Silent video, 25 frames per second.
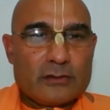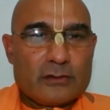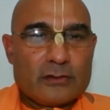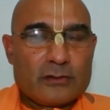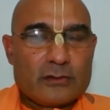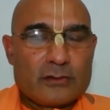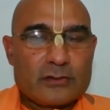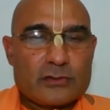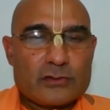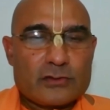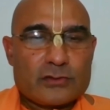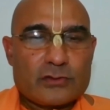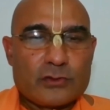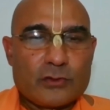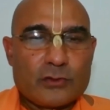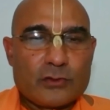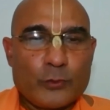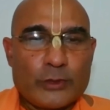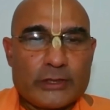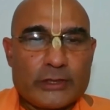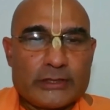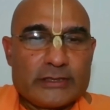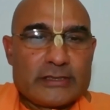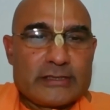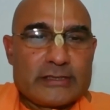So
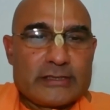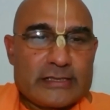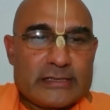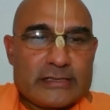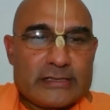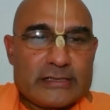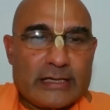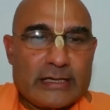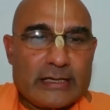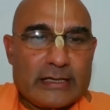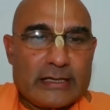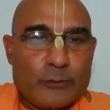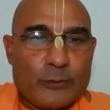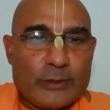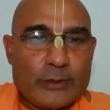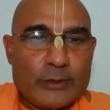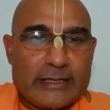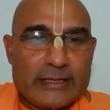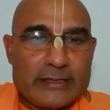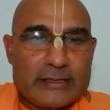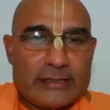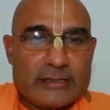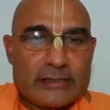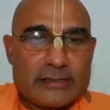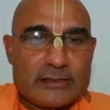what
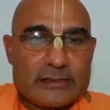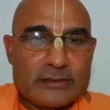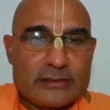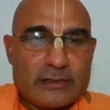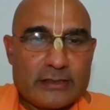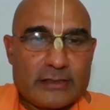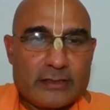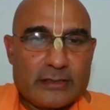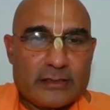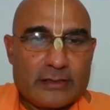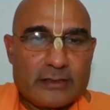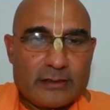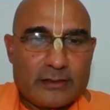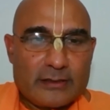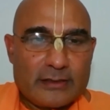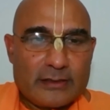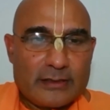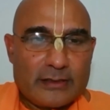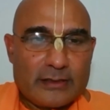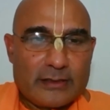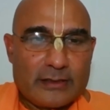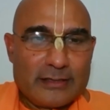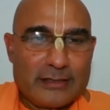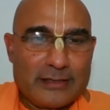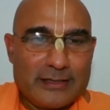I just did
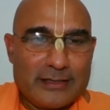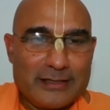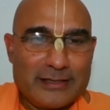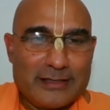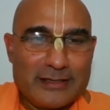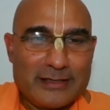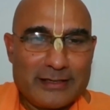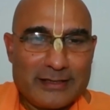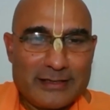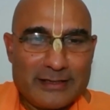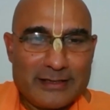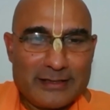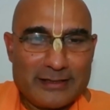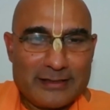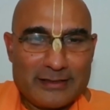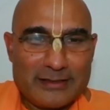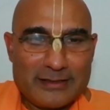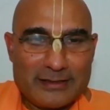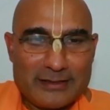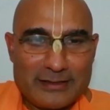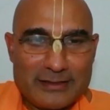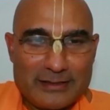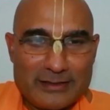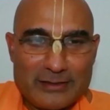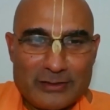
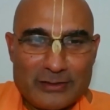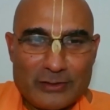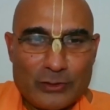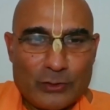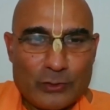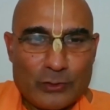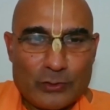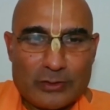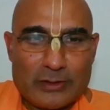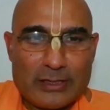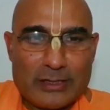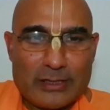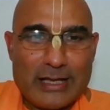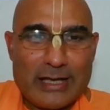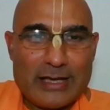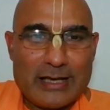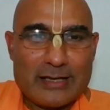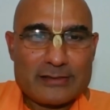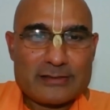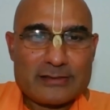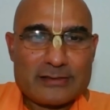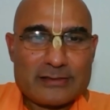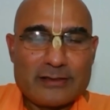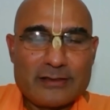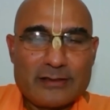in the whole
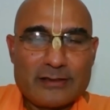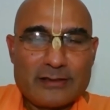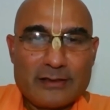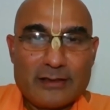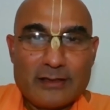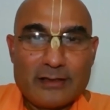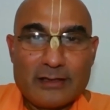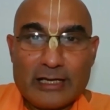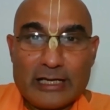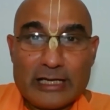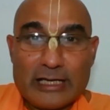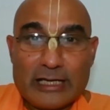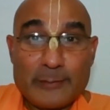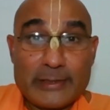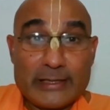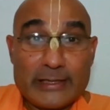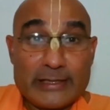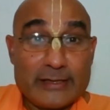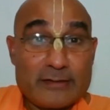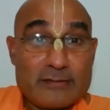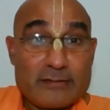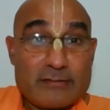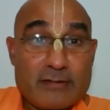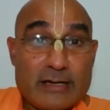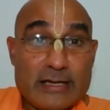class? I mean, I
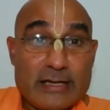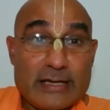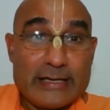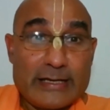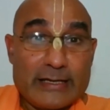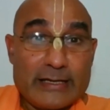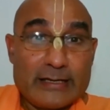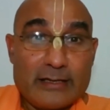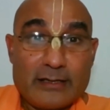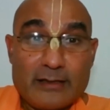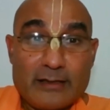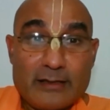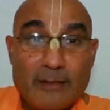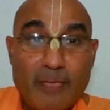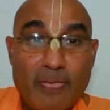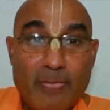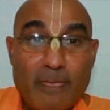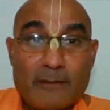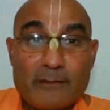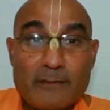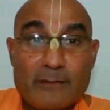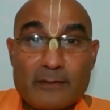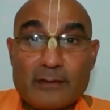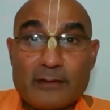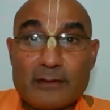tried,
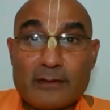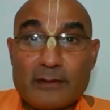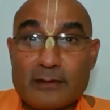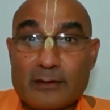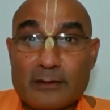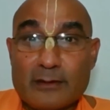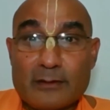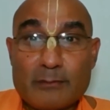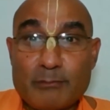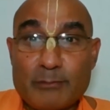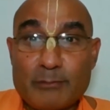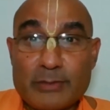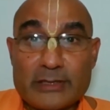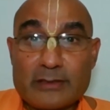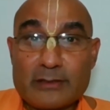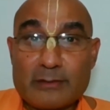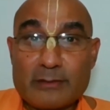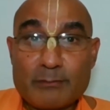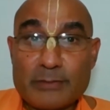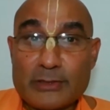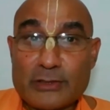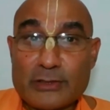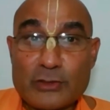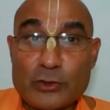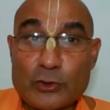
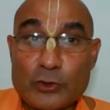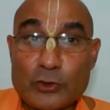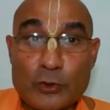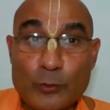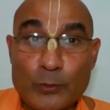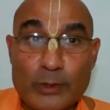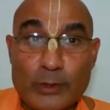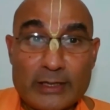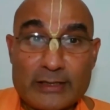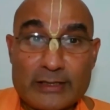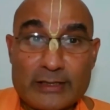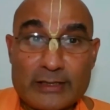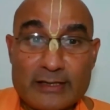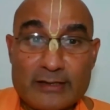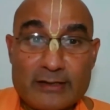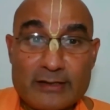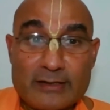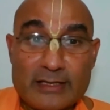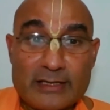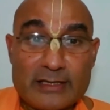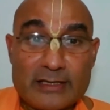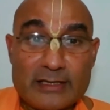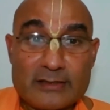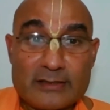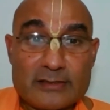but no one can
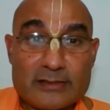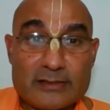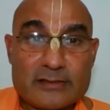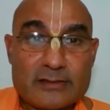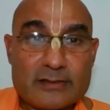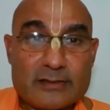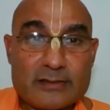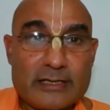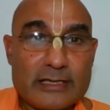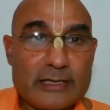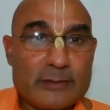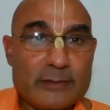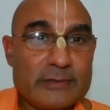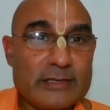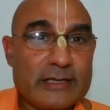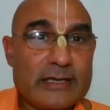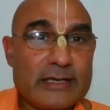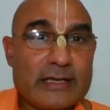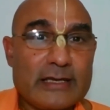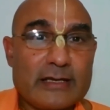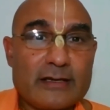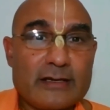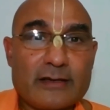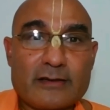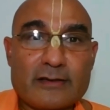really describe the
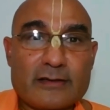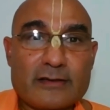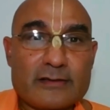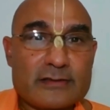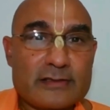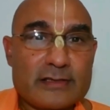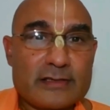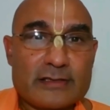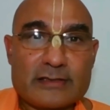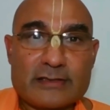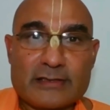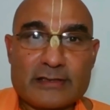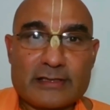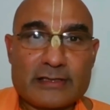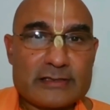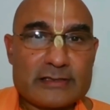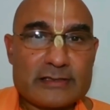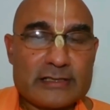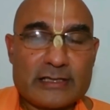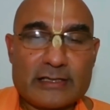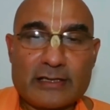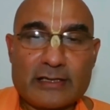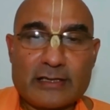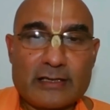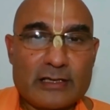characteristics and
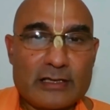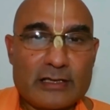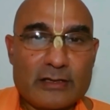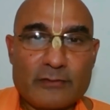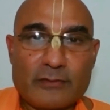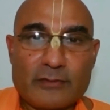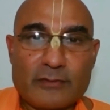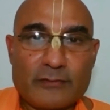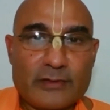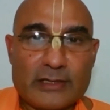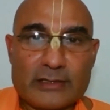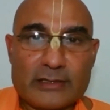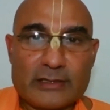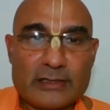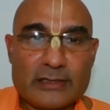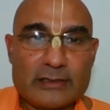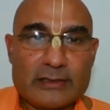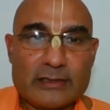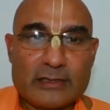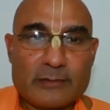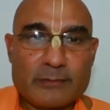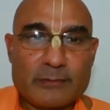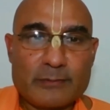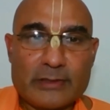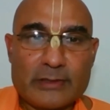ecstatic love of
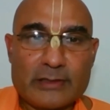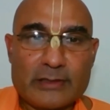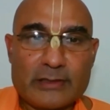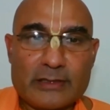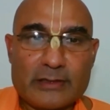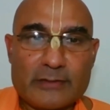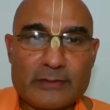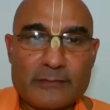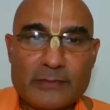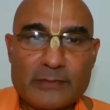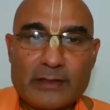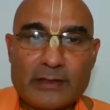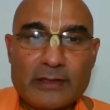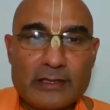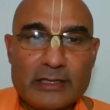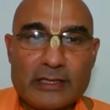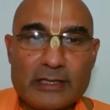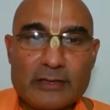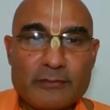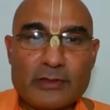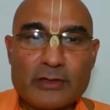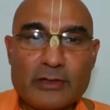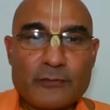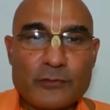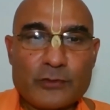Gadadhara Pandit.
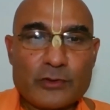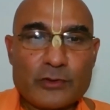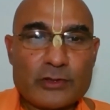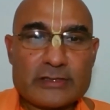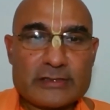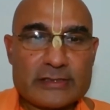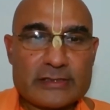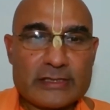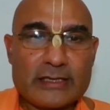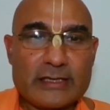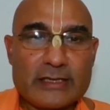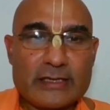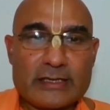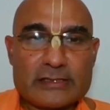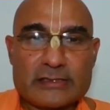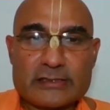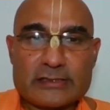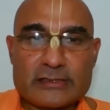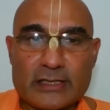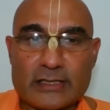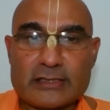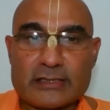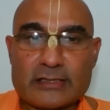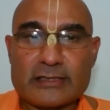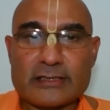Even if you'd say he is
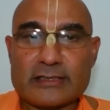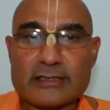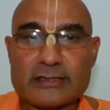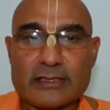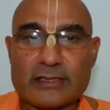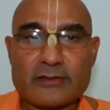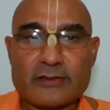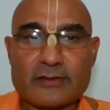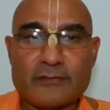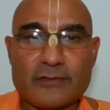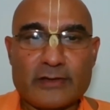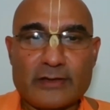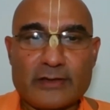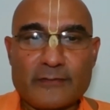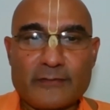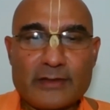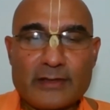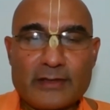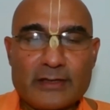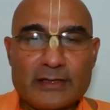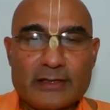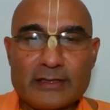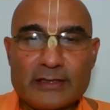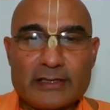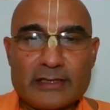Shakti Tattva,
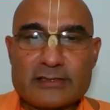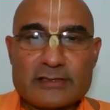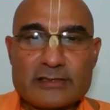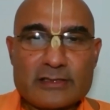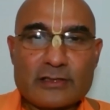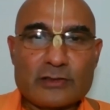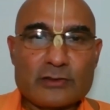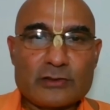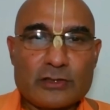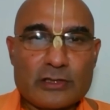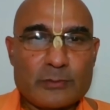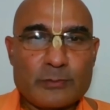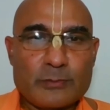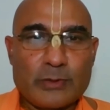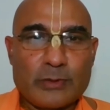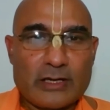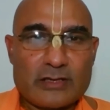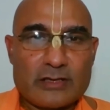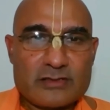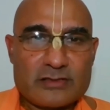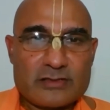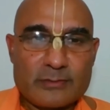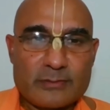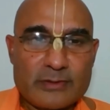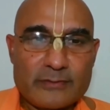it's still not
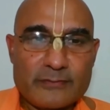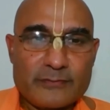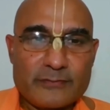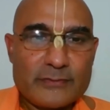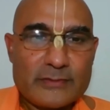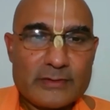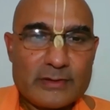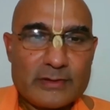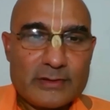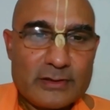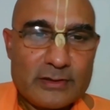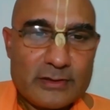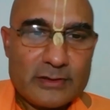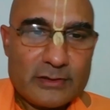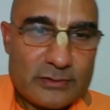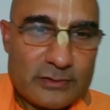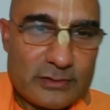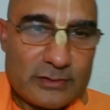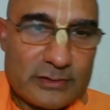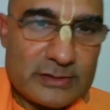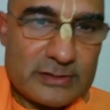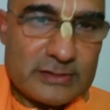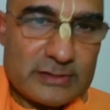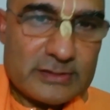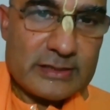possible to
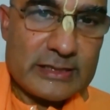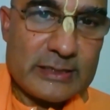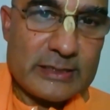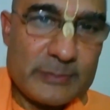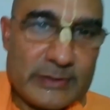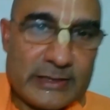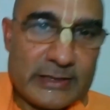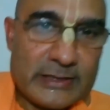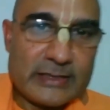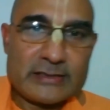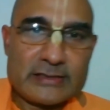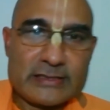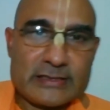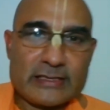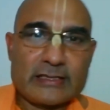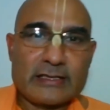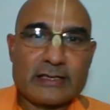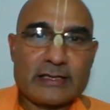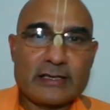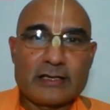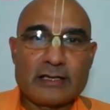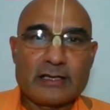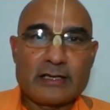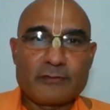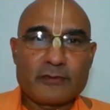describe the
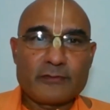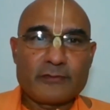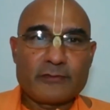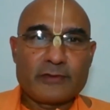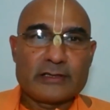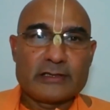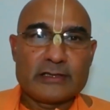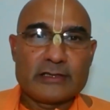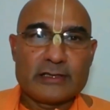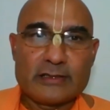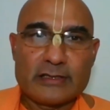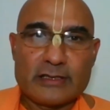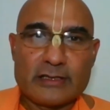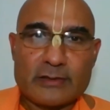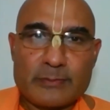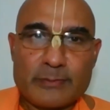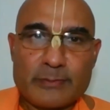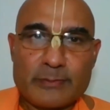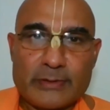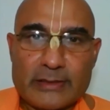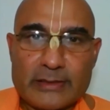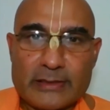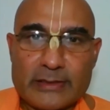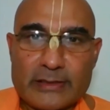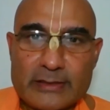ecstatic love of Gadadhara
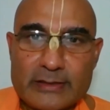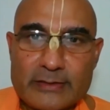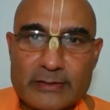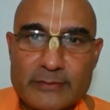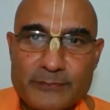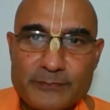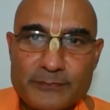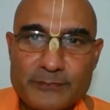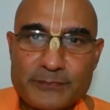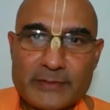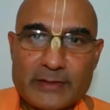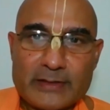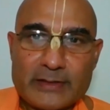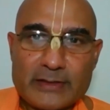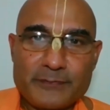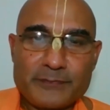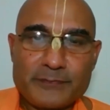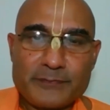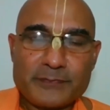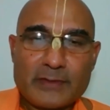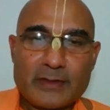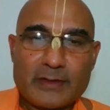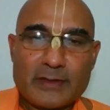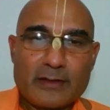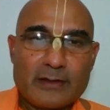Pandit. Yeah.
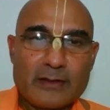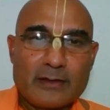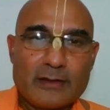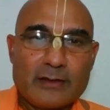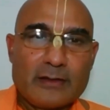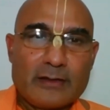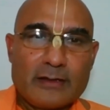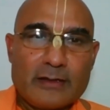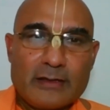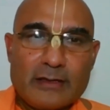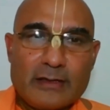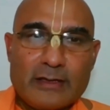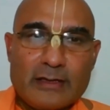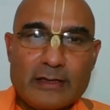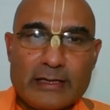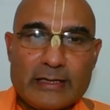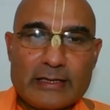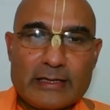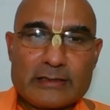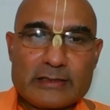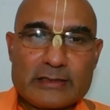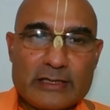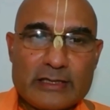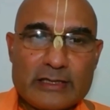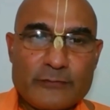
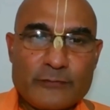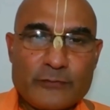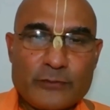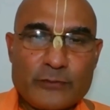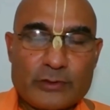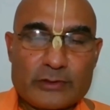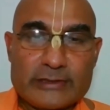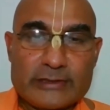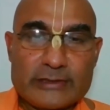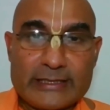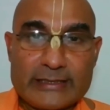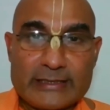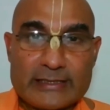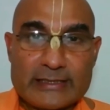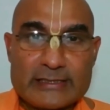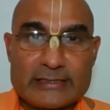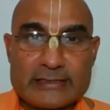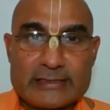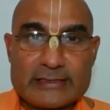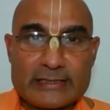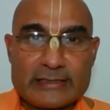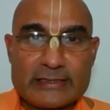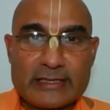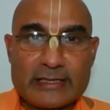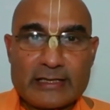And therefore, that
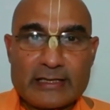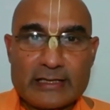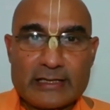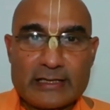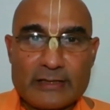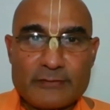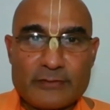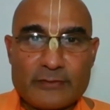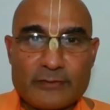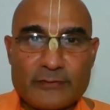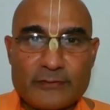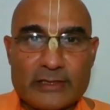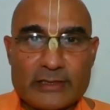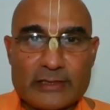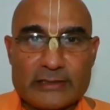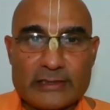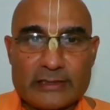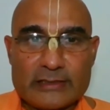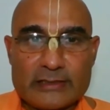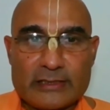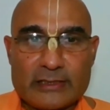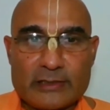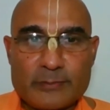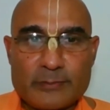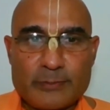ecstatic love of
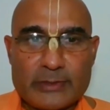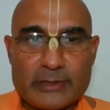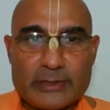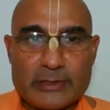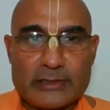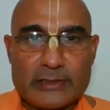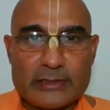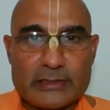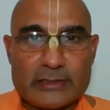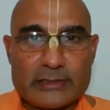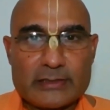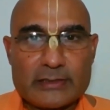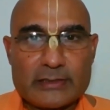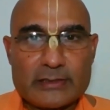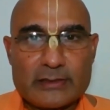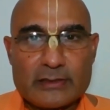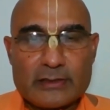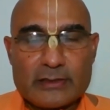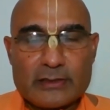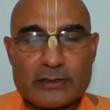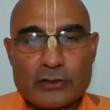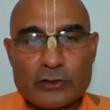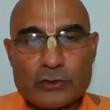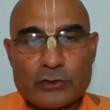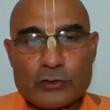Gadadhara Pandit
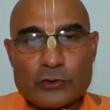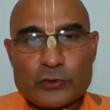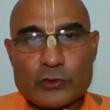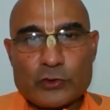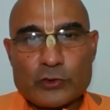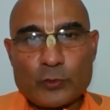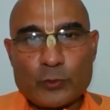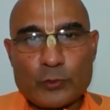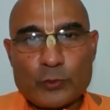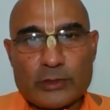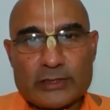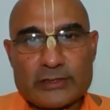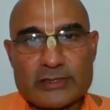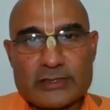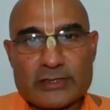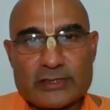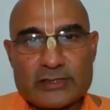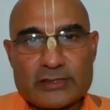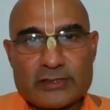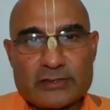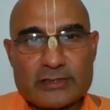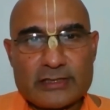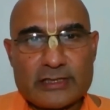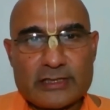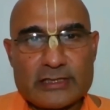towards
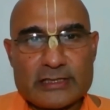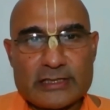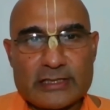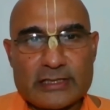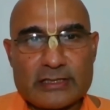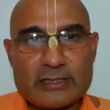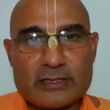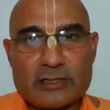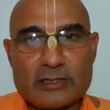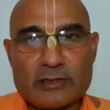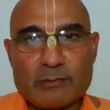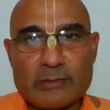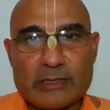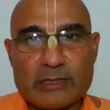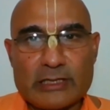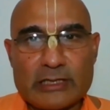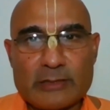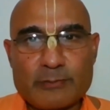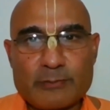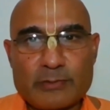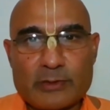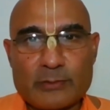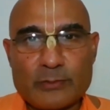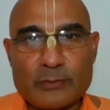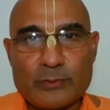Sri Chaitanya
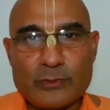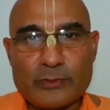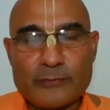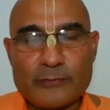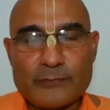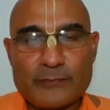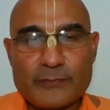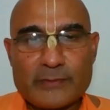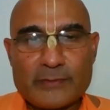Mahaprabhu,